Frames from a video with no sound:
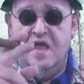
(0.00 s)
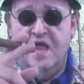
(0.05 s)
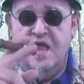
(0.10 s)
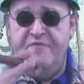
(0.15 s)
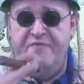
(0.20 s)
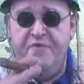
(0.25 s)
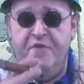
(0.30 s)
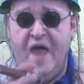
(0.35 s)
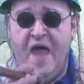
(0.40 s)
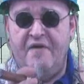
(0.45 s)

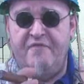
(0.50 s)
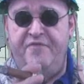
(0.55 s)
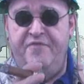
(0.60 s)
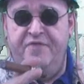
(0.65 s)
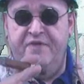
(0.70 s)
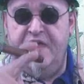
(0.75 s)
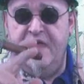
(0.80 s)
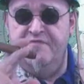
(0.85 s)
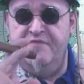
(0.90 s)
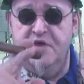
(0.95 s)
If you
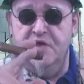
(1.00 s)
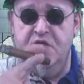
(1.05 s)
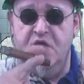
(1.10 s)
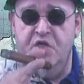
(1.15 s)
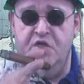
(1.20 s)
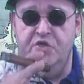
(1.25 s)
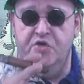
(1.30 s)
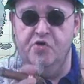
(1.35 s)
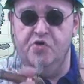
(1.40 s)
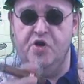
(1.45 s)
have
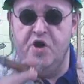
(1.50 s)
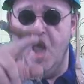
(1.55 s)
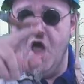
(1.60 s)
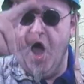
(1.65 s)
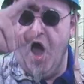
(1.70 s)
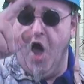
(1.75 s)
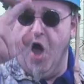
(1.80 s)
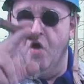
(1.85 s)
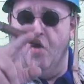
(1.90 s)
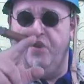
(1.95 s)
given your
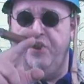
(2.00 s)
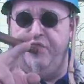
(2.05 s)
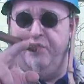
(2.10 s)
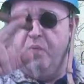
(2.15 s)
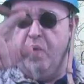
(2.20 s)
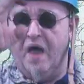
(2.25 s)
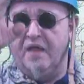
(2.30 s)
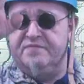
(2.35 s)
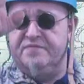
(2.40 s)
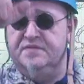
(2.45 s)

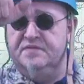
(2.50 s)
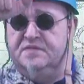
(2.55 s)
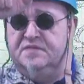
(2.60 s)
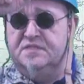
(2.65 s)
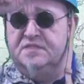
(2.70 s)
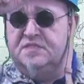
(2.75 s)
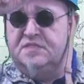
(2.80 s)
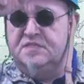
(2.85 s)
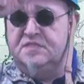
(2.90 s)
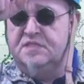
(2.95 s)
oath
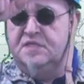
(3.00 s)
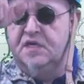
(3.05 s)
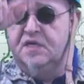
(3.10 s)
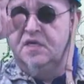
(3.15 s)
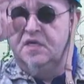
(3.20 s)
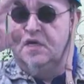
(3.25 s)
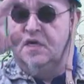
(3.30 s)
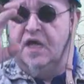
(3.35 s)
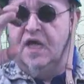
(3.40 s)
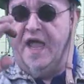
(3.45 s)
once,
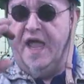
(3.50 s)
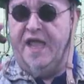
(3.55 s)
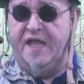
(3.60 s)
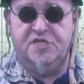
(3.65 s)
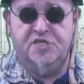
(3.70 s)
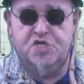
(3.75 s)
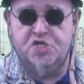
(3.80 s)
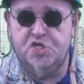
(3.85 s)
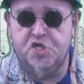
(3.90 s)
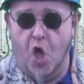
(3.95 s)

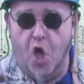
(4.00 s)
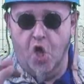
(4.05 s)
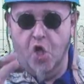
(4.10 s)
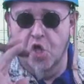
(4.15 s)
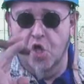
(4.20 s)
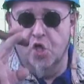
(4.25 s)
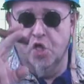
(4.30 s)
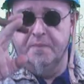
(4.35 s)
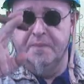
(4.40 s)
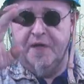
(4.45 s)
it
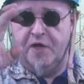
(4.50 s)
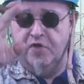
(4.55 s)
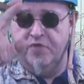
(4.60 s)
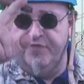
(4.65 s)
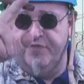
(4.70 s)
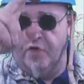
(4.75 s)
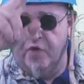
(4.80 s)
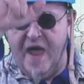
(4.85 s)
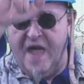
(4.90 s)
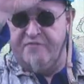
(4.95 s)
shall be
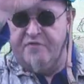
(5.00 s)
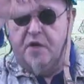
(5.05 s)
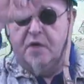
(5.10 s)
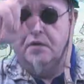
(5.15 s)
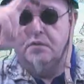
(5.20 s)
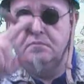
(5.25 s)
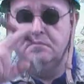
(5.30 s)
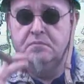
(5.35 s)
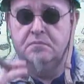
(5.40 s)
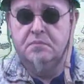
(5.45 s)
good
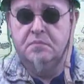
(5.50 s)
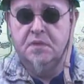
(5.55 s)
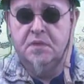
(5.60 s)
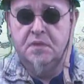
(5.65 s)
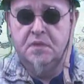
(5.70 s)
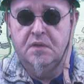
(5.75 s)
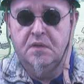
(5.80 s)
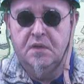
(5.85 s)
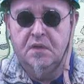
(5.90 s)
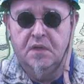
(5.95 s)
forever.
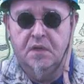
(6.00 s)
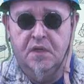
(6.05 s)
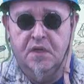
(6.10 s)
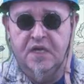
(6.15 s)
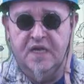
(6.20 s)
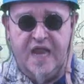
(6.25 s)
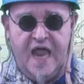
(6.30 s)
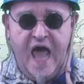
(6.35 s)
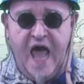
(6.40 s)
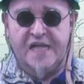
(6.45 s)

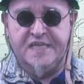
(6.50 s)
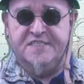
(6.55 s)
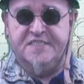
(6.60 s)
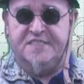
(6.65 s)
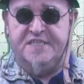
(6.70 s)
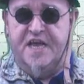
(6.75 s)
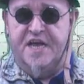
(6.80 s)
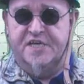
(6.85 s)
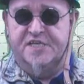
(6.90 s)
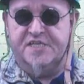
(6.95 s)

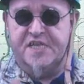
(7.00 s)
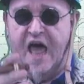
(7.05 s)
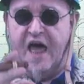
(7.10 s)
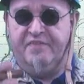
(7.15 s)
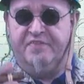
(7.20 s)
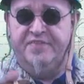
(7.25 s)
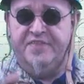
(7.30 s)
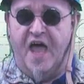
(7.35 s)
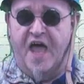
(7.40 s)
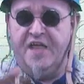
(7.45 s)
Last year's
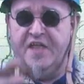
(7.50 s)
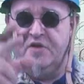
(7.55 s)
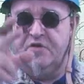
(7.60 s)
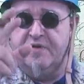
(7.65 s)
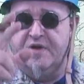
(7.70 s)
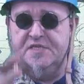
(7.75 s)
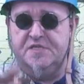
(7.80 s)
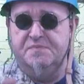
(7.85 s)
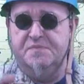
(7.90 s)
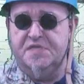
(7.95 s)

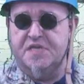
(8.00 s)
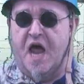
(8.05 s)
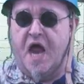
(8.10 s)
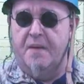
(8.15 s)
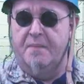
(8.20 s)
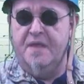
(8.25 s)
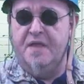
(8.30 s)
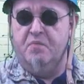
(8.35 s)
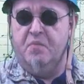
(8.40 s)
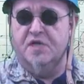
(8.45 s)
anti-Christmas
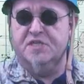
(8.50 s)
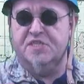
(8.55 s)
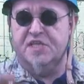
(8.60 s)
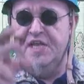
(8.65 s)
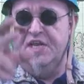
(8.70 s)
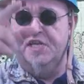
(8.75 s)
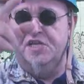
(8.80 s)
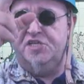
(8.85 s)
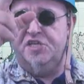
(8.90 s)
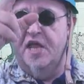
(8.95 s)
army was
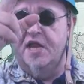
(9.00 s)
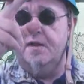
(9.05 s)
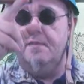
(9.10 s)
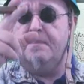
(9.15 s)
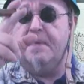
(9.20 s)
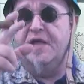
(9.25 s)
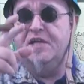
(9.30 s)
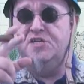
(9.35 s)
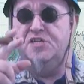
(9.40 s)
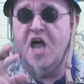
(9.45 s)

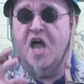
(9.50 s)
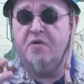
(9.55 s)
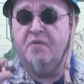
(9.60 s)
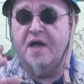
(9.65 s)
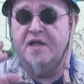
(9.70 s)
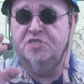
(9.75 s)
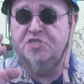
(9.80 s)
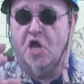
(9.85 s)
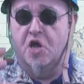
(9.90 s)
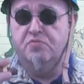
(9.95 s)
initiated by
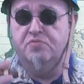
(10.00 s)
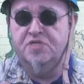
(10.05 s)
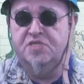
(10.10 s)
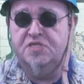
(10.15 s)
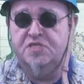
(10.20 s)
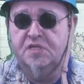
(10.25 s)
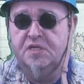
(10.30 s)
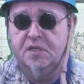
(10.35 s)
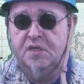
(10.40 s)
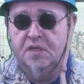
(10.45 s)
Jaguar
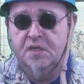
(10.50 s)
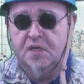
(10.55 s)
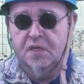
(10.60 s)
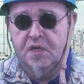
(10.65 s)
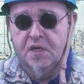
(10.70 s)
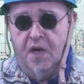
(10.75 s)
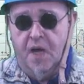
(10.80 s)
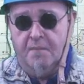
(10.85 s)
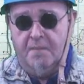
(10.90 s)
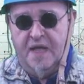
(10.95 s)
Jones,
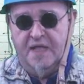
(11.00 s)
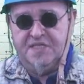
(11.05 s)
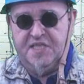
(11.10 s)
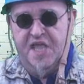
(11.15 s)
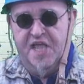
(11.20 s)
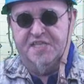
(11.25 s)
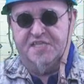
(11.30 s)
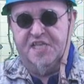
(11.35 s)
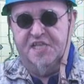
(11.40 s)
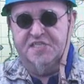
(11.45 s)
but
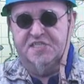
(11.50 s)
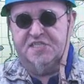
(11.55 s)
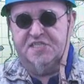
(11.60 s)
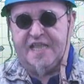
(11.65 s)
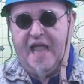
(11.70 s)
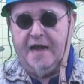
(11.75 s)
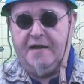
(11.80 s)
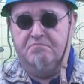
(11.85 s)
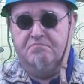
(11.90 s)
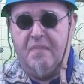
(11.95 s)
he
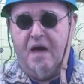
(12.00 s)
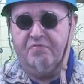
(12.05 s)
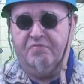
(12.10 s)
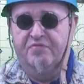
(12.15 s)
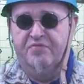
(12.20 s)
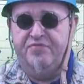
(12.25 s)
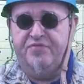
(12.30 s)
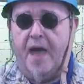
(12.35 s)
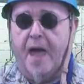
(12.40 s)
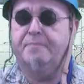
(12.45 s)
since ten
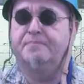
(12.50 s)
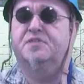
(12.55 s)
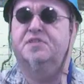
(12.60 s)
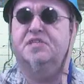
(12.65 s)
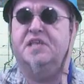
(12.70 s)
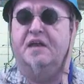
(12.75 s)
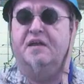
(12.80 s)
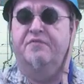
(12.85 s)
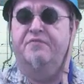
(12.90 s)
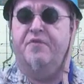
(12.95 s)
months
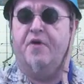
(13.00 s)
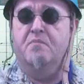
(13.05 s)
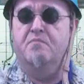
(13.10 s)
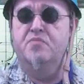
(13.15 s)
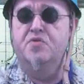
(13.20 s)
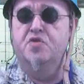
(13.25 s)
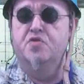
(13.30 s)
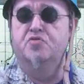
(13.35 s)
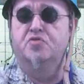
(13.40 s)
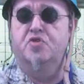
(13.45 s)
absent
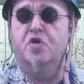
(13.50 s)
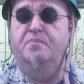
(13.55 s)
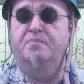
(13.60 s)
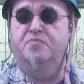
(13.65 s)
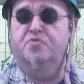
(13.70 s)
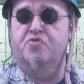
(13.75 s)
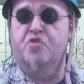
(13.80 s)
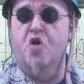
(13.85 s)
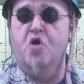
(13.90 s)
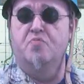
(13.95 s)
from
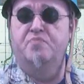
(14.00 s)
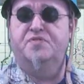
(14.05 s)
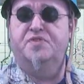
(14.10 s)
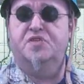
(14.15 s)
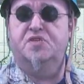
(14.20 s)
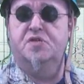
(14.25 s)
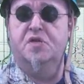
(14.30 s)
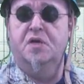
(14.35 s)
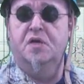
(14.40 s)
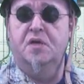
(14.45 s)
YouTube
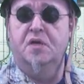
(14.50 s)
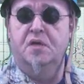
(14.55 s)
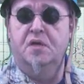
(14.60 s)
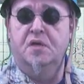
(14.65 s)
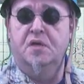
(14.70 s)
troops.